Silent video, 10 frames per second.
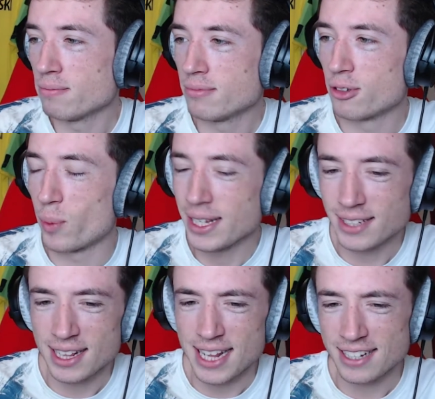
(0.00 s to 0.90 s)
We
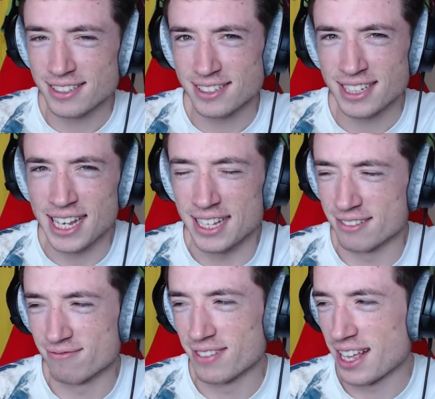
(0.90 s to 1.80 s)
said Leicester City.
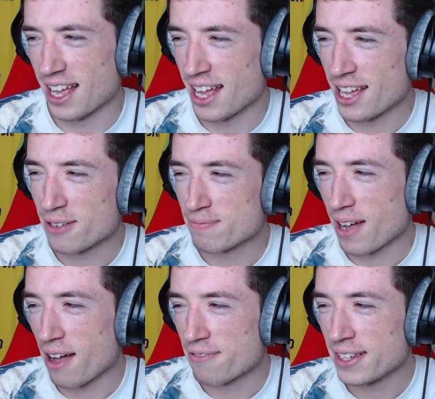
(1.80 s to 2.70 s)

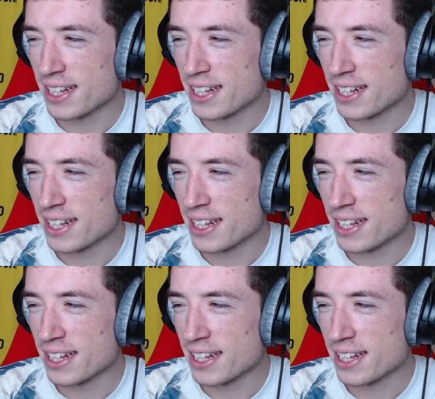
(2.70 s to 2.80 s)
I think